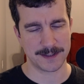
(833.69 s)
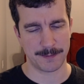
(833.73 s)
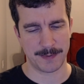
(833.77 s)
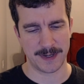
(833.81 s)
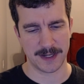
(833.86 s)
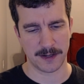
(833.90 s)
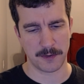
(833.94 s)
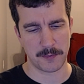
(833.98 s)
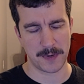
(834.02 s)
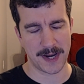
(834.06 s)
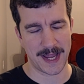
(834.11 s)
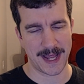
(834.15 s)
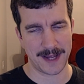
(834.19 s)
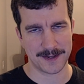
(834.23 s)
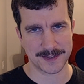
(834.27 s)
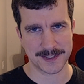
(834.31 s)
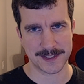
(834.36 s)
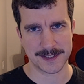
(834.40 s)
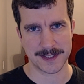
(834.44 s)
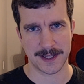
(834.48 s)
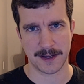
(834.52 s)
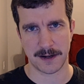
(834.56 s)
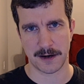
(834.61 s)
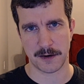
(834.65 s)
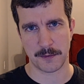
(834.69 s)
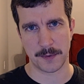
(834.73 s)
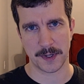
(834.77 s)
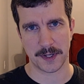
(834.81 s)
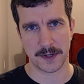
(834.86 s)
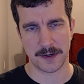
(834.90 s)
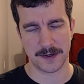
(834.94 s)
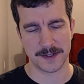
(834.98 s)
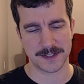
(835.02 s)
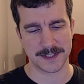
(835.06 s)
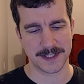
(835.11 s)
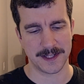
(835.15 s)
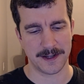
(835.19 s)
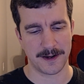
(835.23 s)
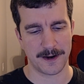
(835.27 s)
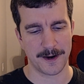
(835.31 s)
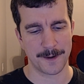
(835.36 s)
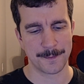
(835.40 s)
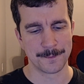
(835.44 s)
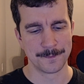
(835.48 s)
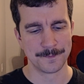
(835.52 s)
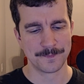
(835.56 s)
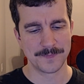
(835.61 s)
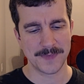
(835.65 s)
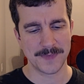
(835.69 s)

Depending on what houses they are, what cards they are,